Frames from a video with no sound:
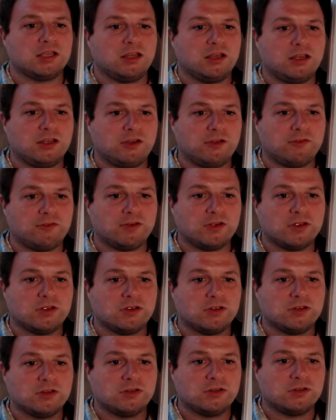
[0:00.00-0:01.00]
of
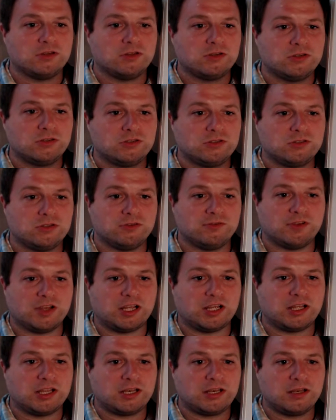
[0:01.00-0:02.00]

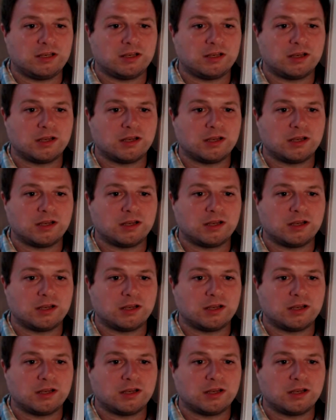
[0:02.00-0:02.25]
Shirvan,